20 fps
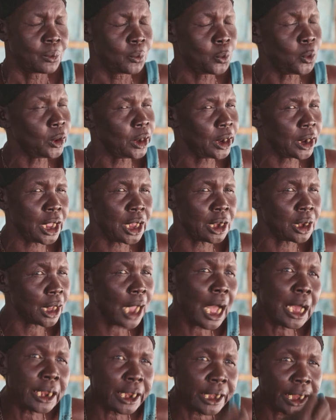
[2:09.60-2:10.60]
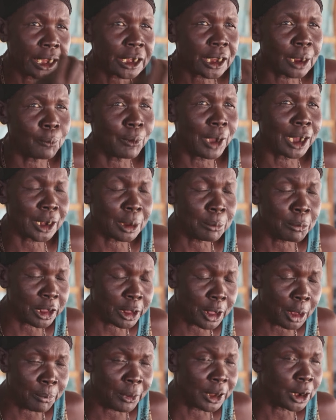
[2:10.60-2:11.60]
he comes back, if there
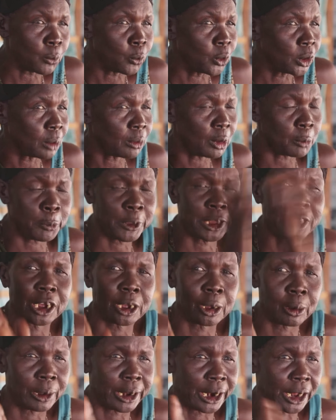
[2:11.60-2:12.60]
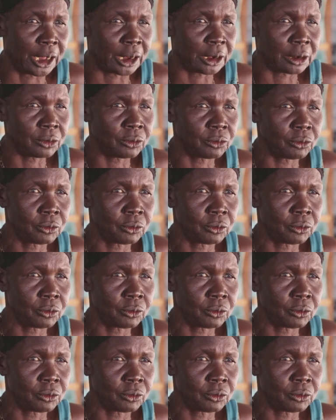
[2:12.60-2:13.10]
will really be peace.